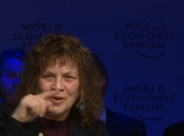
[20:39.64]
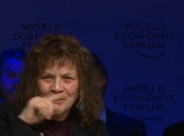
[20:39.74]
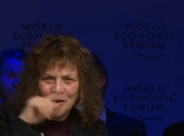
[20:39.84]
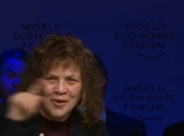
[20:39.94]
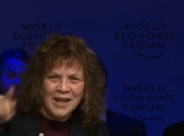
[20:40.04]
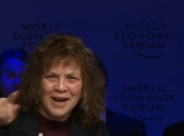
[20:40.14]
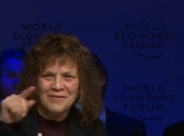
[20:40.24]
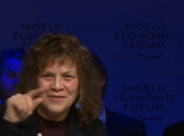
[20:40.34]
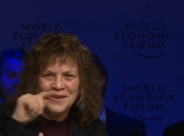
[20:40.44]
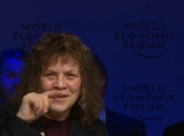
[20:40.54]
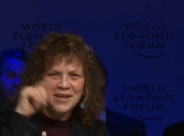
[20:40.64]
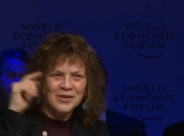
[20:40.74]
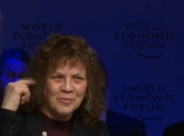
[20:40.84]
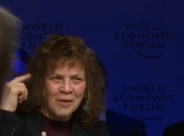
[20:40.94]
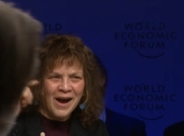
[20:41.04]
your whole life
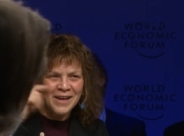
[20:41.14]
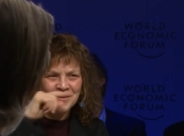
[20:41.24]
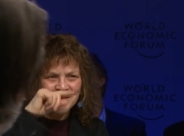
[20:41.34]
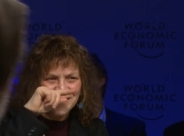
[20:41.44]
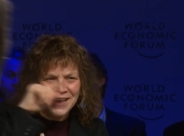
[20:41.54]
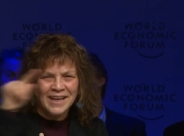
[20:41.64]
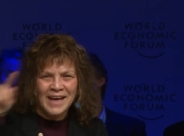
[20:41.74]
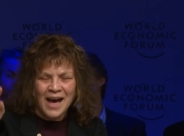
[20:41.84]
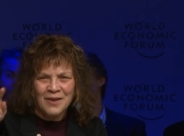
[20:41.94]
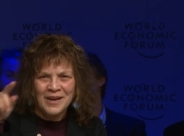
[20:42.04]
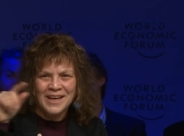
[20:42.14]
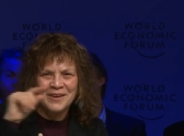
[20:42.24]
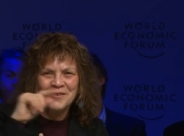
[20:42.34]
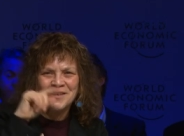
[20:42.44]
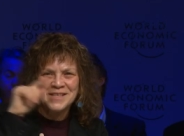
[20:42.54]
in your mind, you were thinking, how do I get
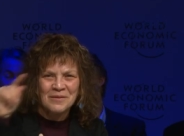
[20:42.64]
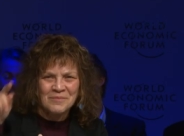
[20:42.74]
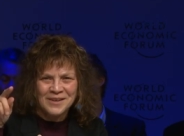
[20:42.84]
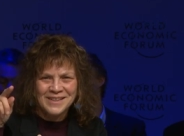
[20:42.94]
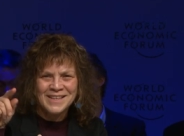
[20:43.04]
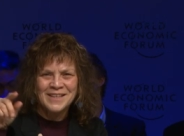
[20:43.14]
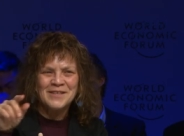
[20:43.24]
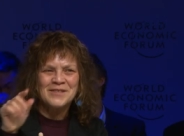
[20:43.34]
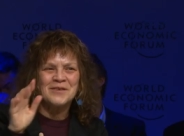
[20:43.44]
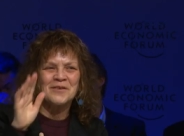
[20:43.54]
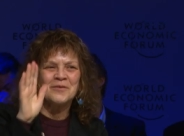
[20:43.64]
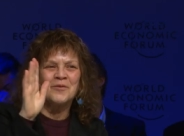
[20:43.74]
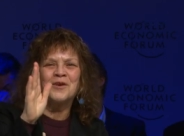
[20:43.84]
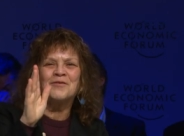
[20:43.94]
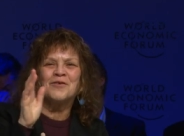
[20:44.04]
across that bridge? So the
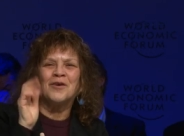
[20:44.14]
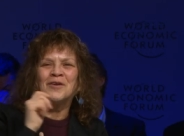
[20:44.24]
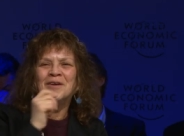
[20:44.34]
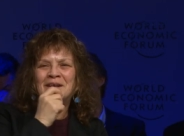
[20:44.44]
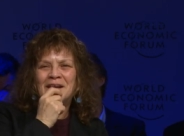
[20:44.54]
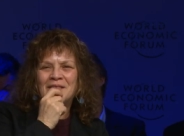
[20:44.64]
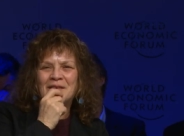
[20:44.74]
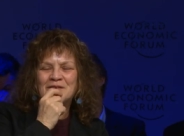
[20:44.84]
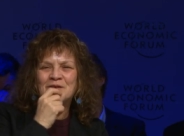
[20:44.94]
waterfall, that